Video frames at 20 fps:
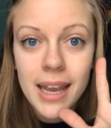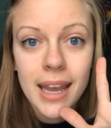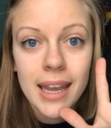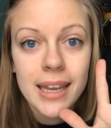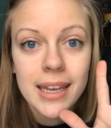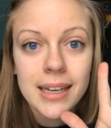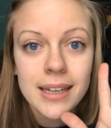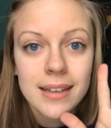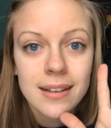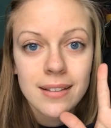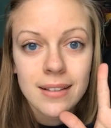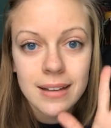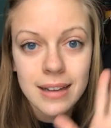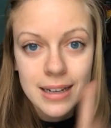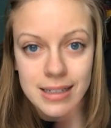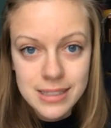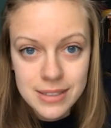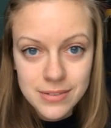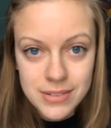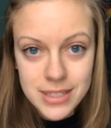and
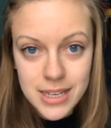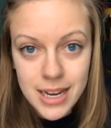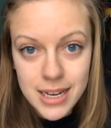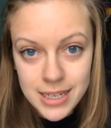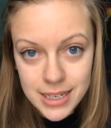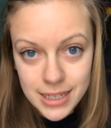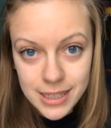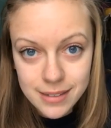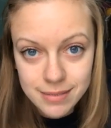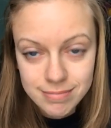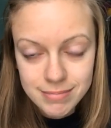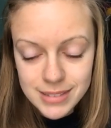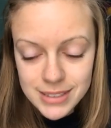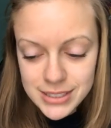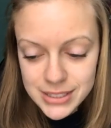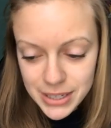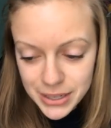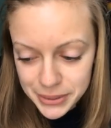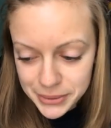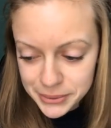lots of studying.
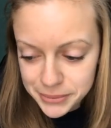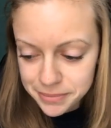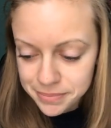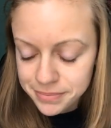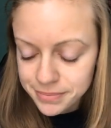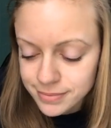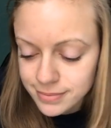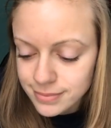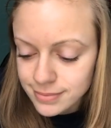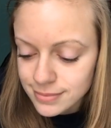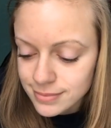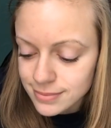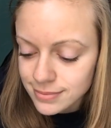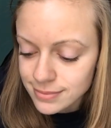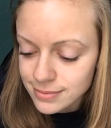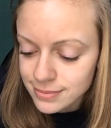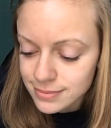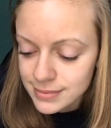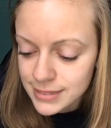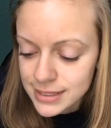So,
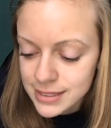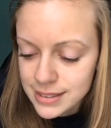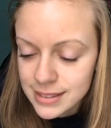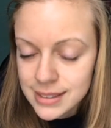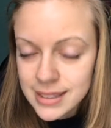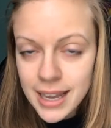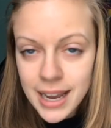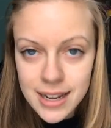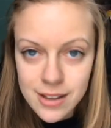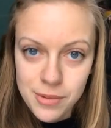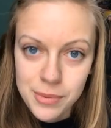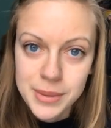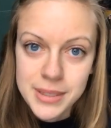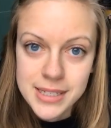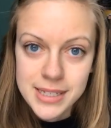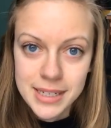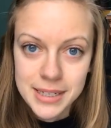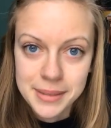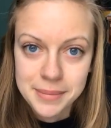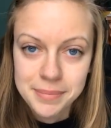that's
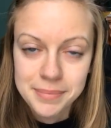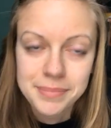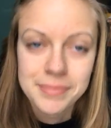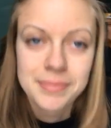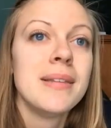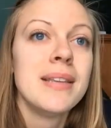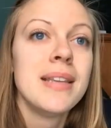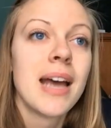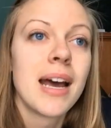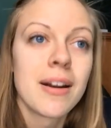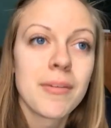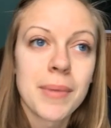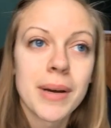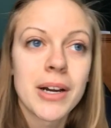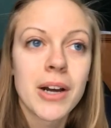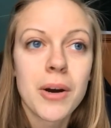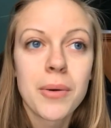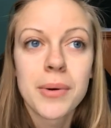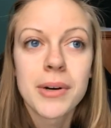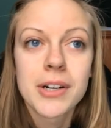what's up. None of my
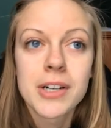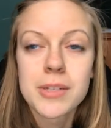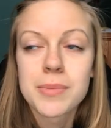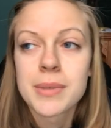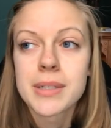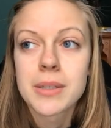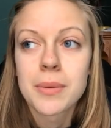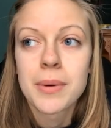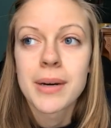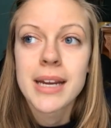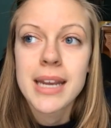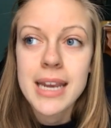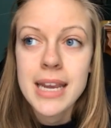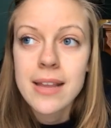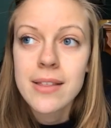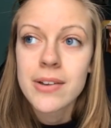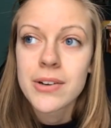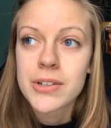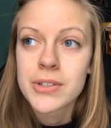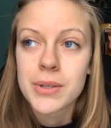coworkers went to work
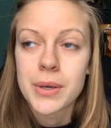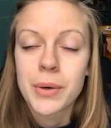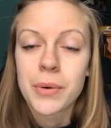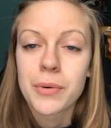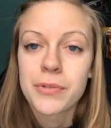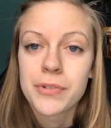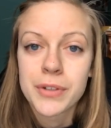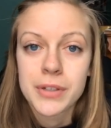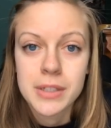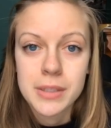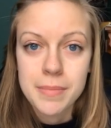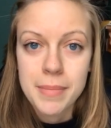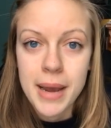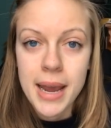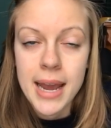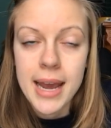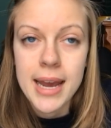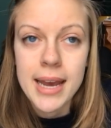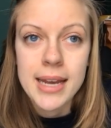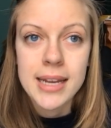either, so I don't feel as
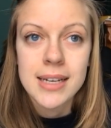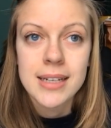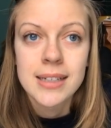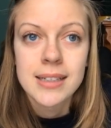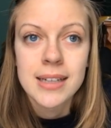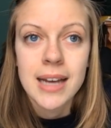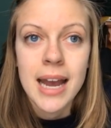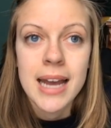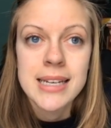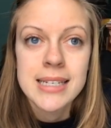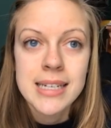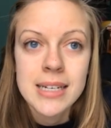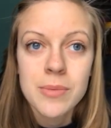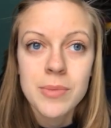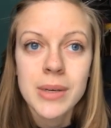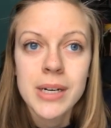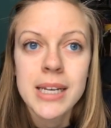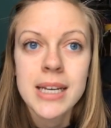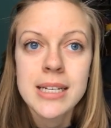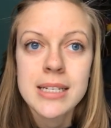bad. I did
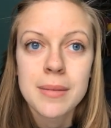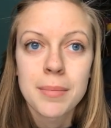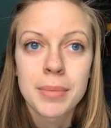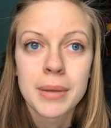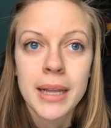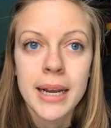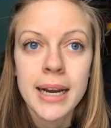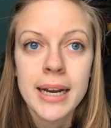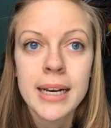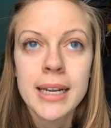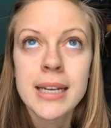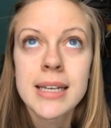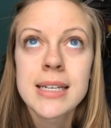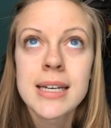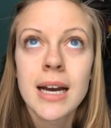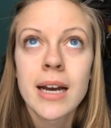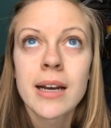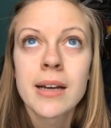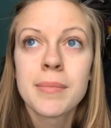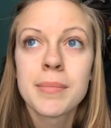want to get some planning
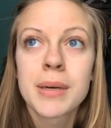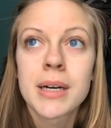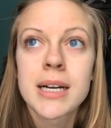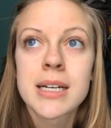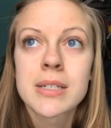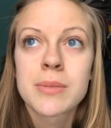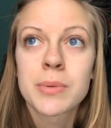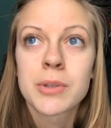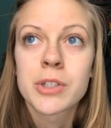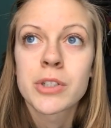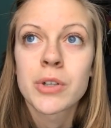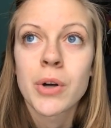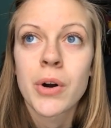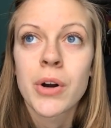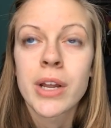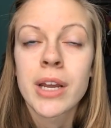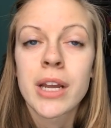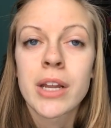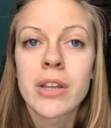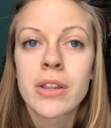done because we're
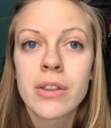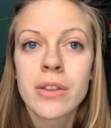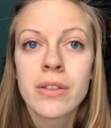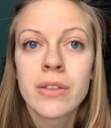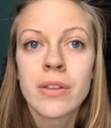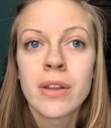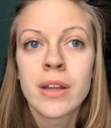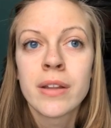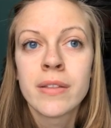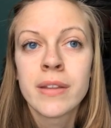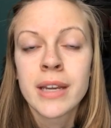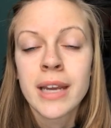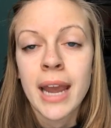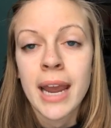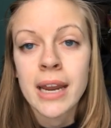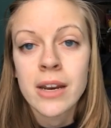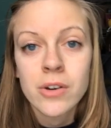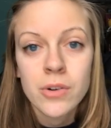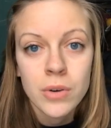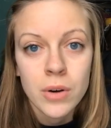starting the
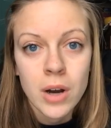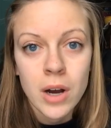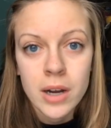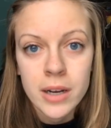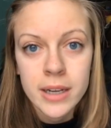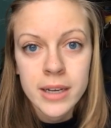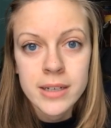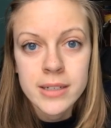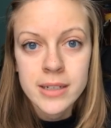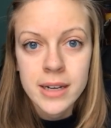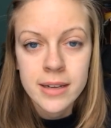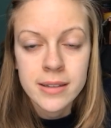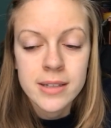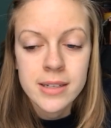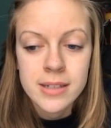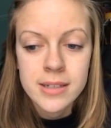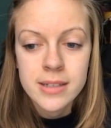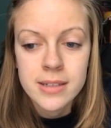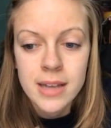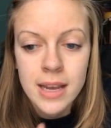annual audit at
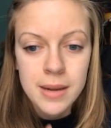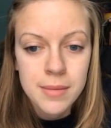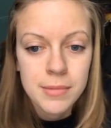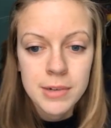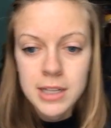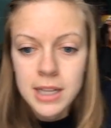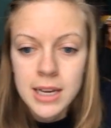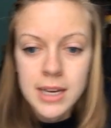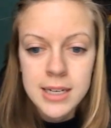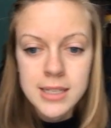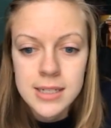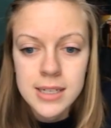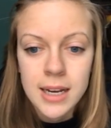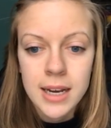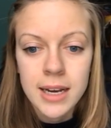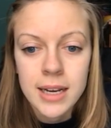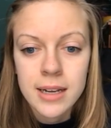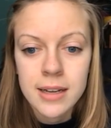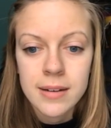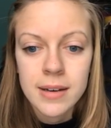this same client
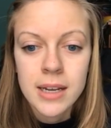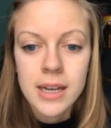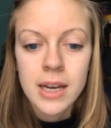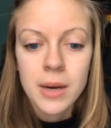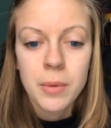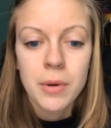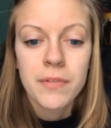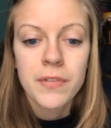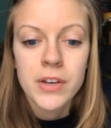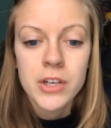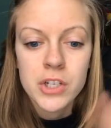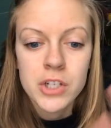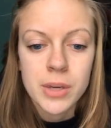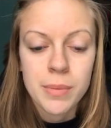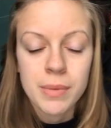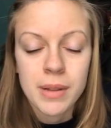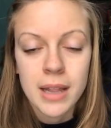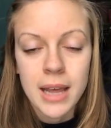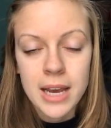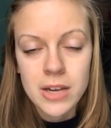site. We finished
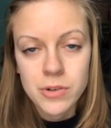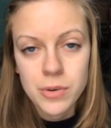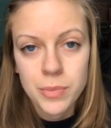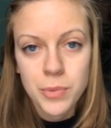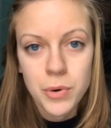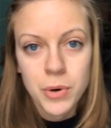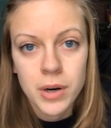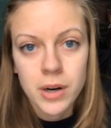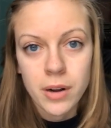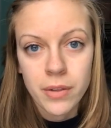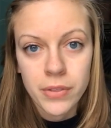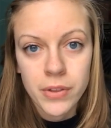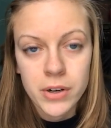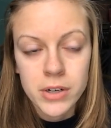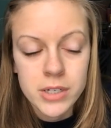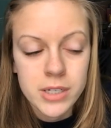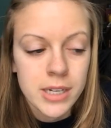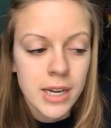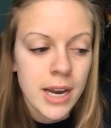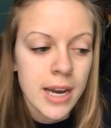up the last report on
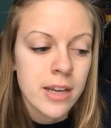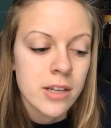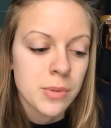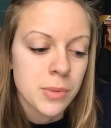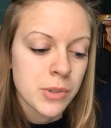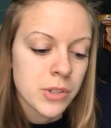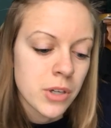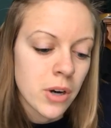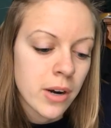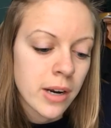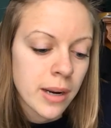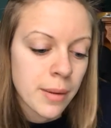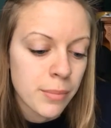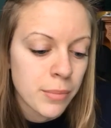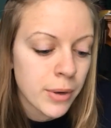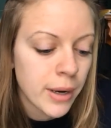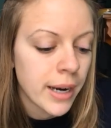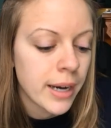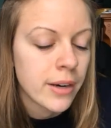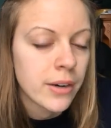Thursday, so we're starting a
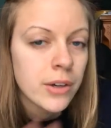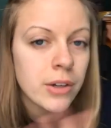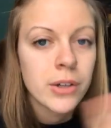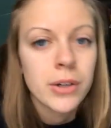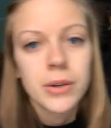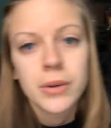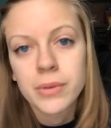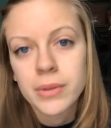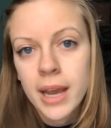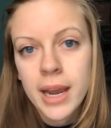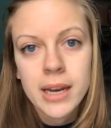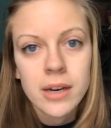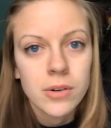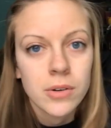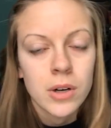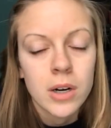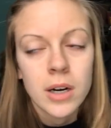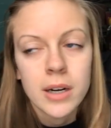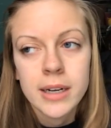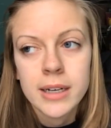brand new the
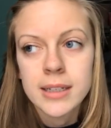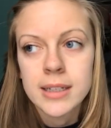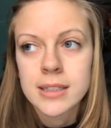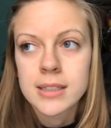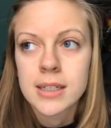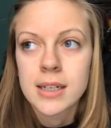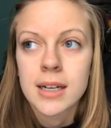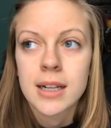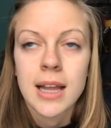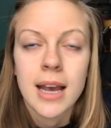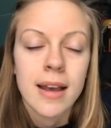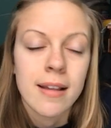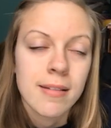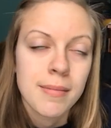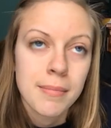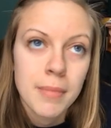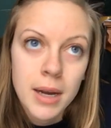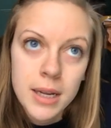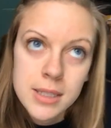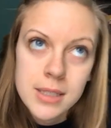annual audit that's going to
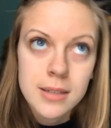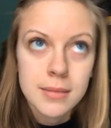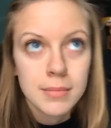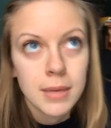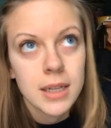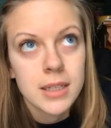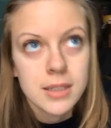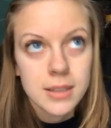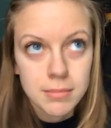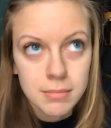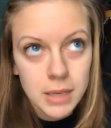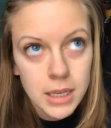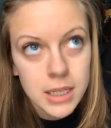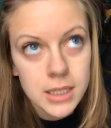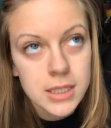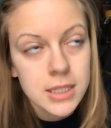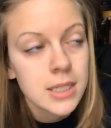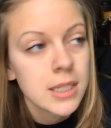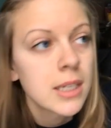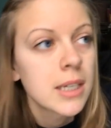last months and months and
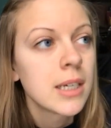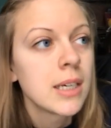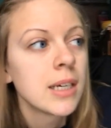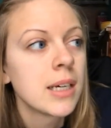months